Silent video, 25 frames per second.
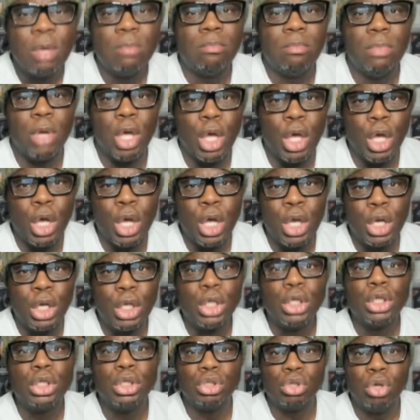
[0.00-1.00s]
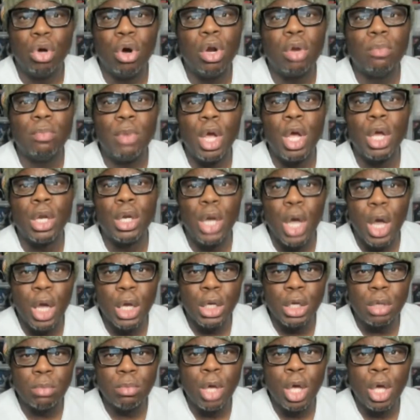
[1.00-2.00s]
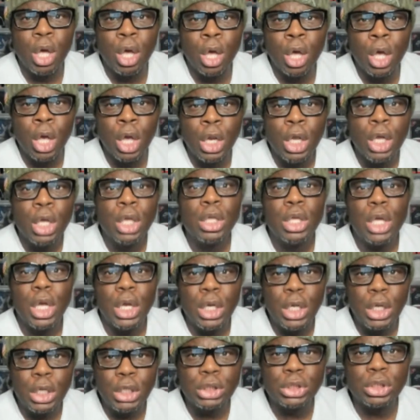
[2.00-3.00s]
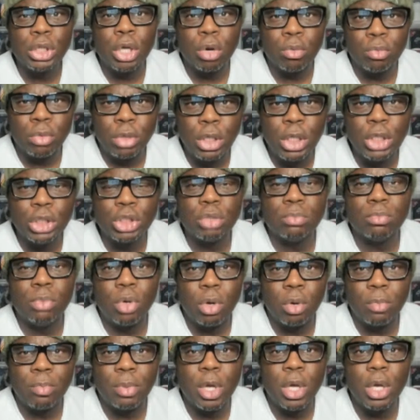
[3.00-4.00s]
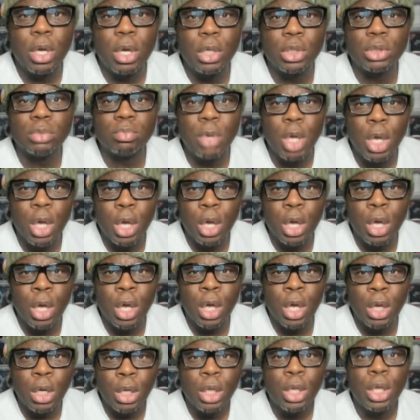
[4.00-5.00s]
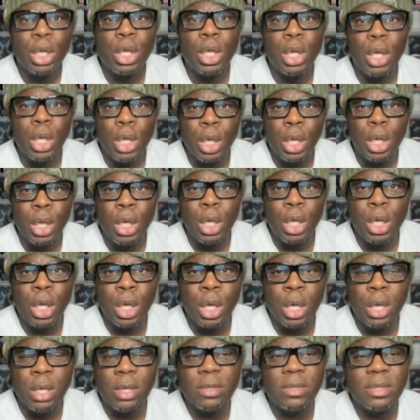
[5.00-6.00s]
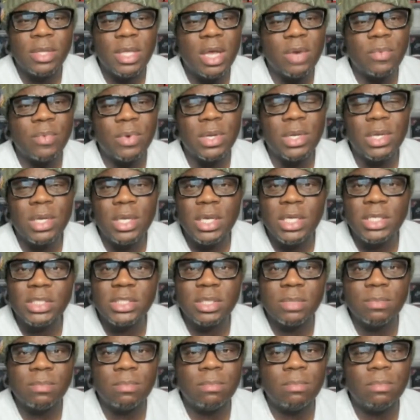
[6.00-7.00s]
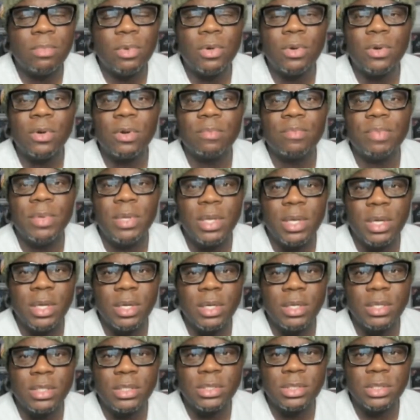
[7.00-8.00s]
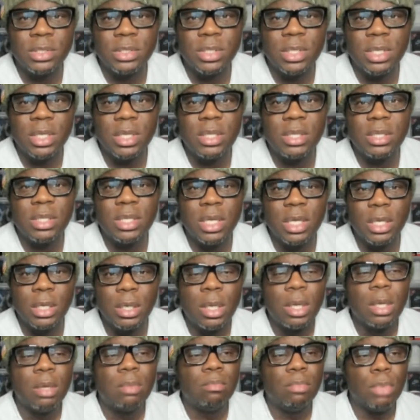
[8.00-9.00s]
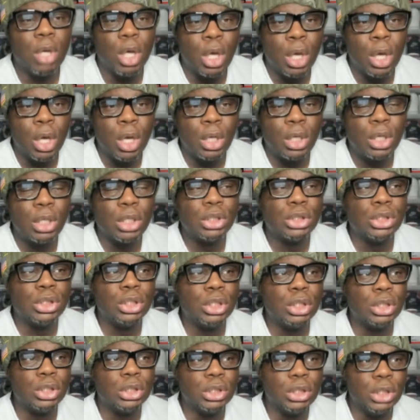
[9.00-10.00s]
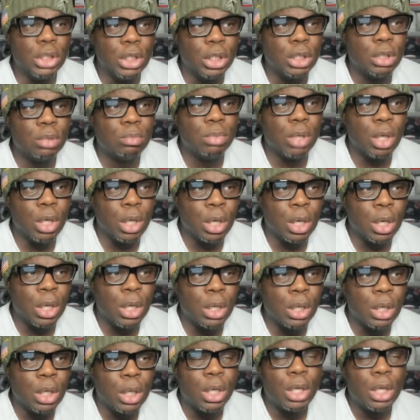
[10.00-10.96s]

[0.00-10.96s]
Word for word: man, Jordan Brand Nike, man, they need to start releasing more pairs, man. And they release more pairs, and then, man, this shit is sitting, man.